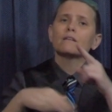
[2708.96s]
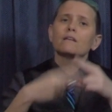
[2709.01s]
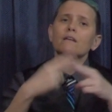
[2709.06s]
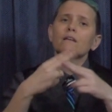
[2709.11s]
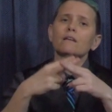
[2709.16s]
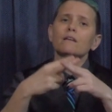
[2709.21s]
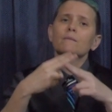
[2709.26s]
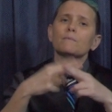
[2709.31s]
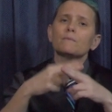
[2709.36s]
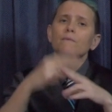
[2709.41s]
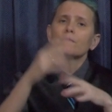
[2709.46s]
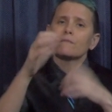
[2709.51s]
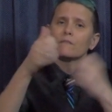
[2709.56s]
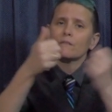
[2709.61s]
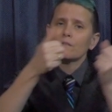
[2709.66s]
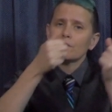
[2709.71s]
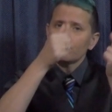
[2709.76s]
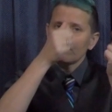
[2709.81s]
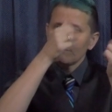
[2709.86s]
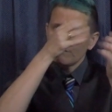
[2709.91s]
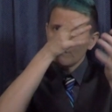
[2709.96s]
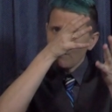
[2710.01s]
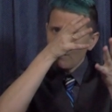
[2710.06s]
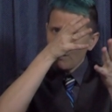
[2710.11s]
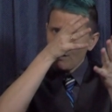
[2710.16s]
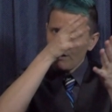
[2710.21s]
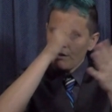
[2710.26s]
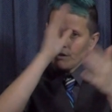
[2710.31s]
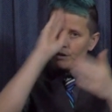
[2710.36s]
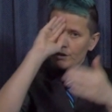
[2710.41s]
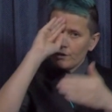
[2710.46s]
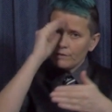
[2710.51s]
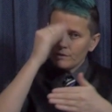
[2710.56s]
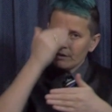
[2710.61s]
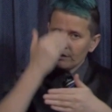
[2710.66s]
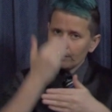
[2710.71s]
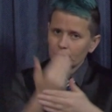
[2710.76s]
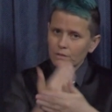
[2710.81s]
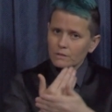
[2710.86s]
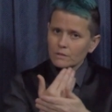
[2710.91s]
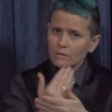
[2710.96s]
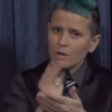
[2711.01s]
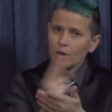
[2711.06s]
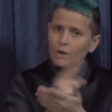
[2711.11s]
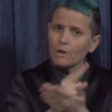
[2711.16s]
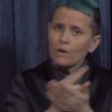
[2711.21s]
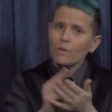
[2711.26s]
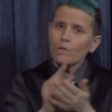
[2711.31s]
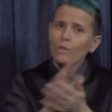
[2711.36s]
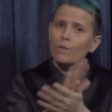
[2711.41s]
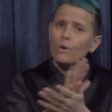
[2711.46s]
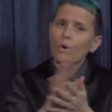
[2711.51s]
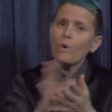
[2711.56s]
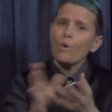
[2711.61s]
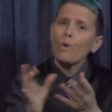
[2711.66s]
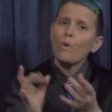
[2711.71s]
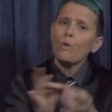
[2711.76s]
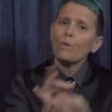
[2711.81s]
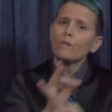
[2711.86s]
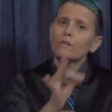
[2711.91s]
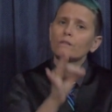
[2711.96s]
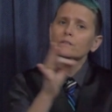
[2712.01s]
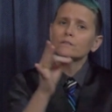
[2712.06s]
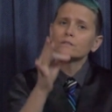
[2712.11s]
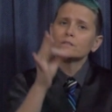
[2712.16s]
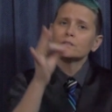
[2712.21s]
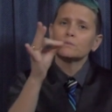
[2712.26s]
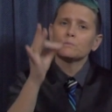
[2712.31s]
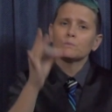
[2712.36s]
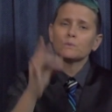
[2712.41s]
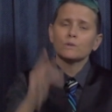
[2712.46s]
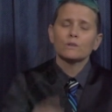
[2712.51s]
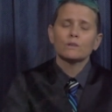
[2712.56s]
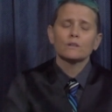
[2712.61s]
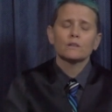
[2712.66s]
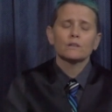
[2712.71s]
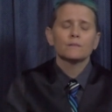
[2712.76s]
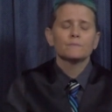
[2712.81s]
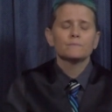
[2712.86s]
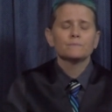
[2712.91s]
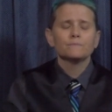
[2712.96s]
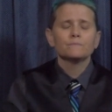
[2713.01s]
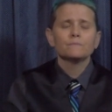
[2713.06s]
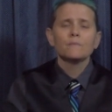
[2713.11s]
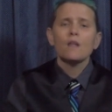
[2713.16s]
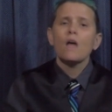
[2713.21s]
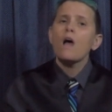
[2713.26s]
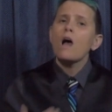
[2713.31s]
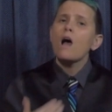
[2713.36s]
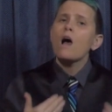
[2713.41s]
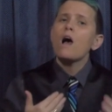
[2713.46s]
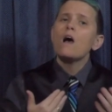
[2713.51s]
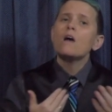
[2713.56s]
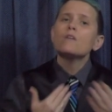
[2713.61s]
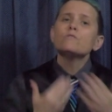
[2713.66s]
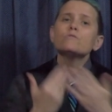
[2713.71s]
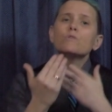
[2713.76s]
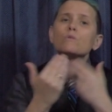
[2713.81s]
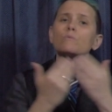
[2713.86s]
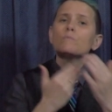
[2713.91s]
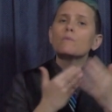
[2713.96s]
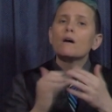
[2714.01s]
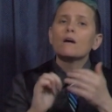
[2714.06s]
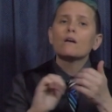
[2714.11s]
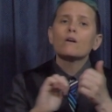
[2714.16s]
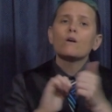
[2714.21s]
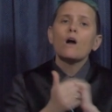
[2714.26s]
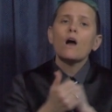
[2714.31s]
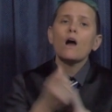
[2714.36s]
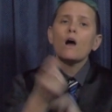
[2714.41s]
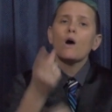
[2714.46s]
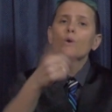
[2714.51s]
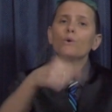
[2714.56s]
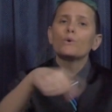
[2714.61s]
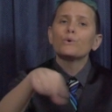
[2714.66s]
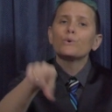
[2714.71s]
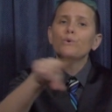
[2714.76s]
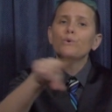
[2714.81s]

as you are experiencing this anointing in whatever way is perfect for you,